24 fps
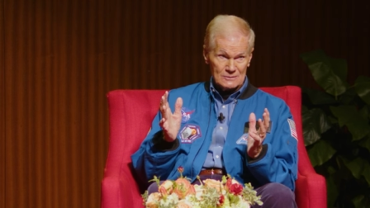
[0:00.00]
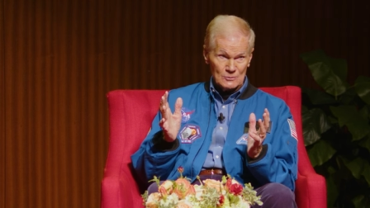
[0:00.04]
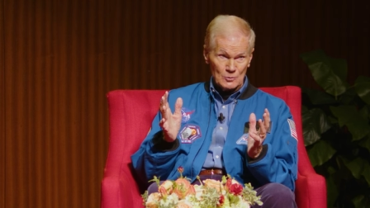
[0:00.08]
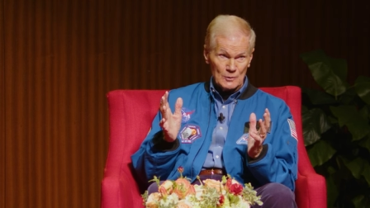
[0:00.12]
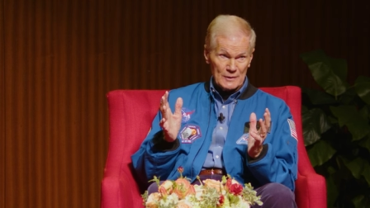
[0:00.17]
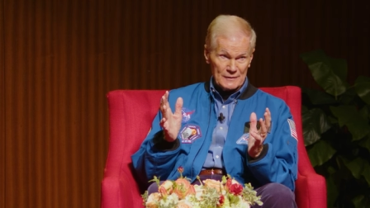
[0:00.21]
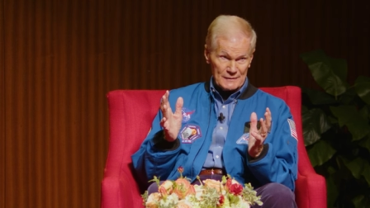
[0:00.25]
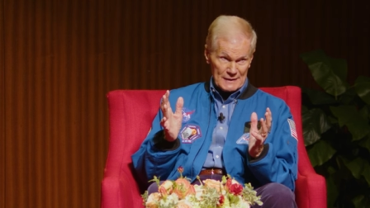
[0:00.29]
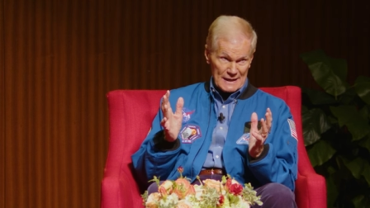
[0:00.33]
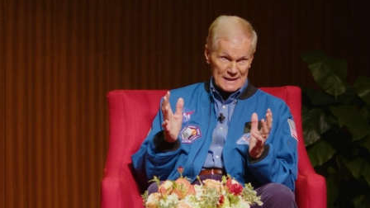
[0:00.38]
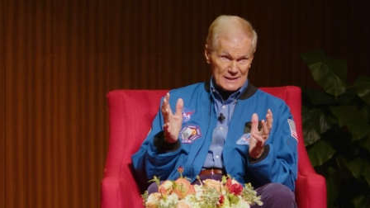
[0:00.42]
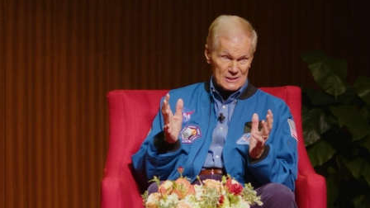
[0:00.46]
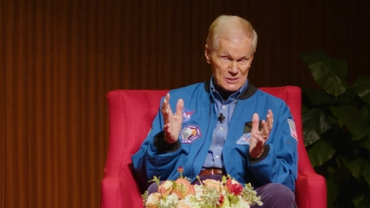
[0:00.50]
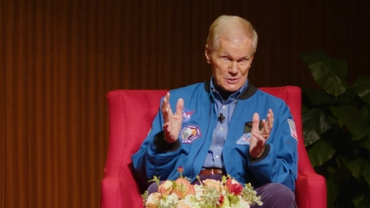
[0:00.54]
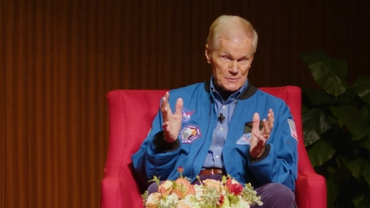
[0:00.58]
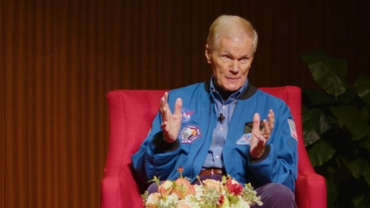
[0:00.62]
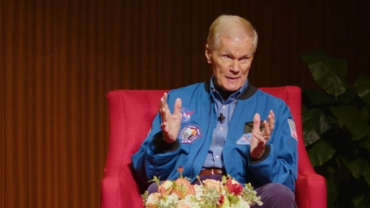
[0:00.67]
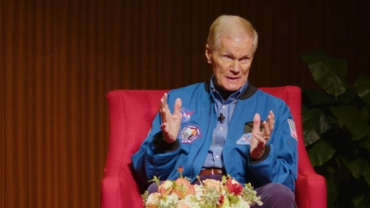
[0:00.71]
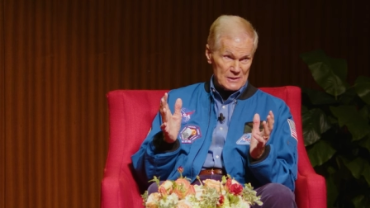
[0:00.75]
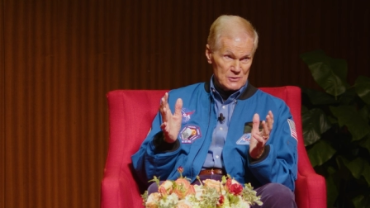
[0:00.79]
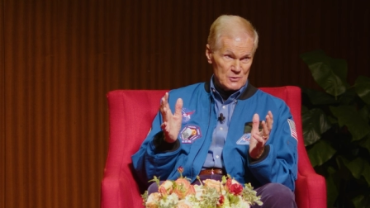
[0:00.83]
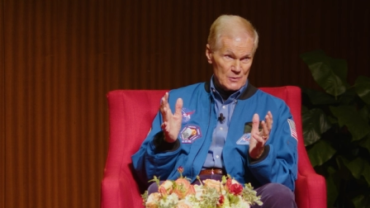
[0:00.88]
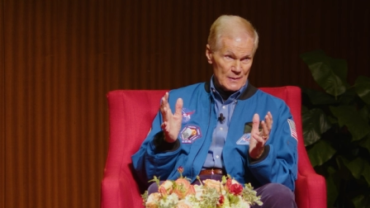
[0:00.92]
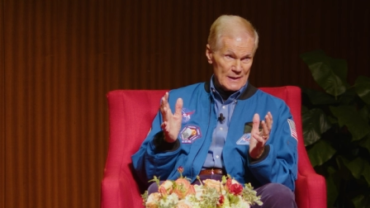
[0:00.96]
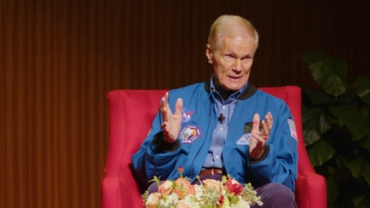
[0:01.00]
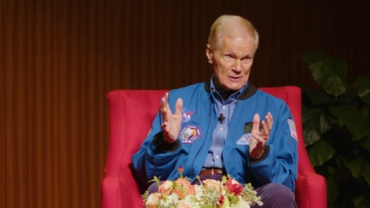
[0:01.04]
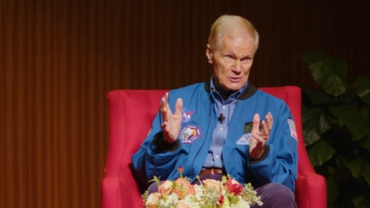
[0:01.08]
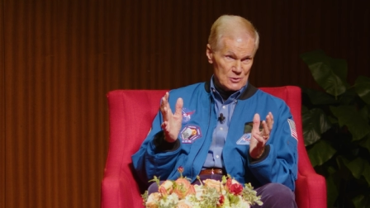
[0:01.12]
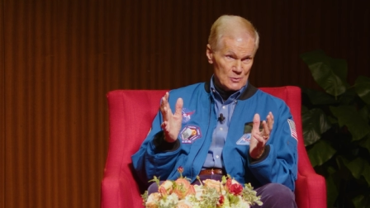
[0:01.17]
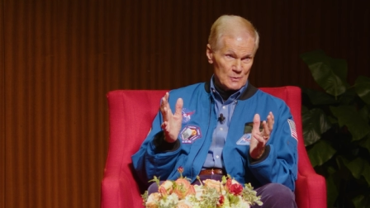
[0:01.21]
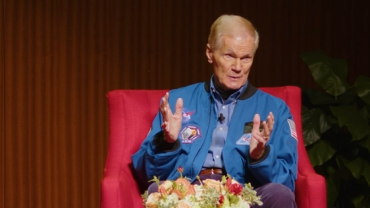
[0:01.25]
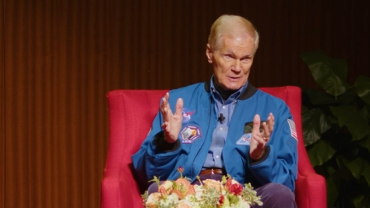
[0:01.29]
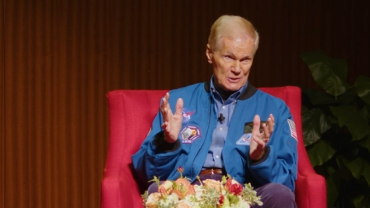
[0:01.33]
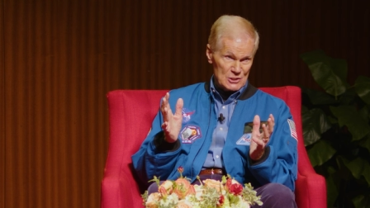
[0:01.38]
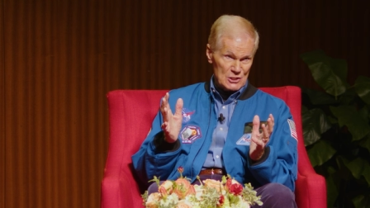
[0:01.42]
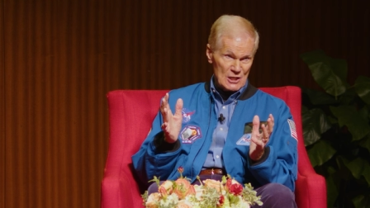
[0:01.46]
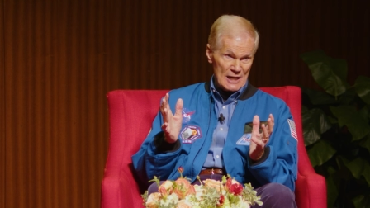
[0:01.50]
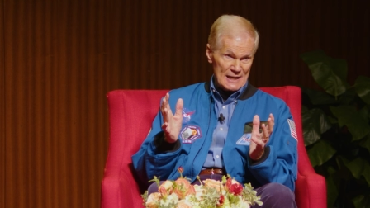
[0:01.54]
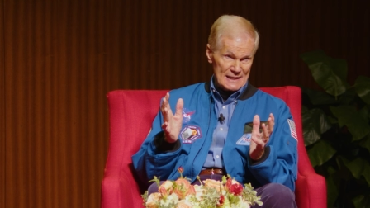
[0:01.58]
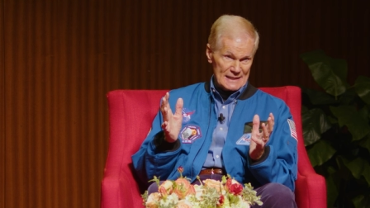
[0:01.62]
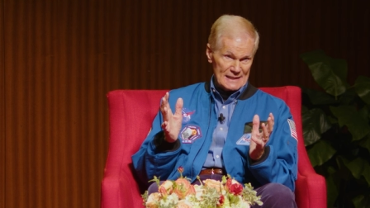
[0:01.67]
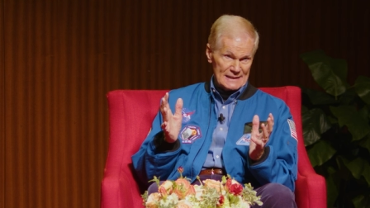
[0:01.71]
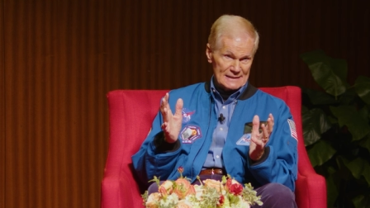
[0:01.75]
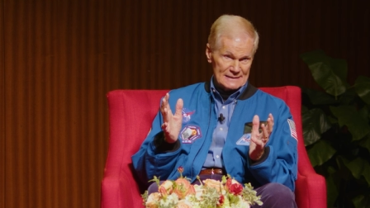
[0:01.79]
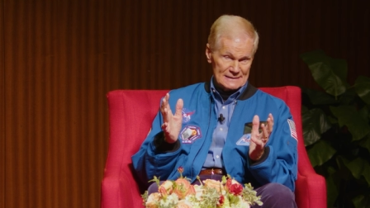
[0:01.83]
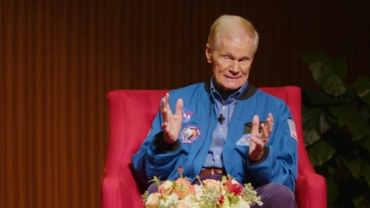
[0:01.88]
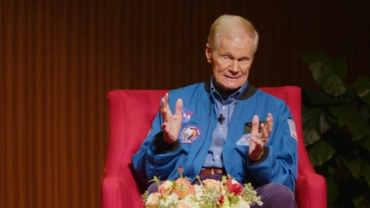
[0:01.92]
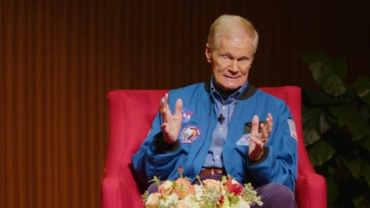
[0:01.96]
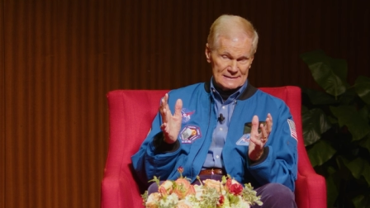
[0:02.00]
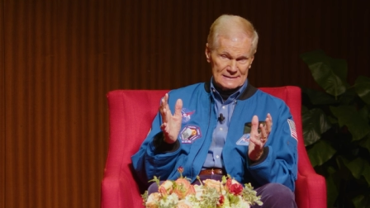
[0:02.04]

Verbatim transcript: We've got a space race with China.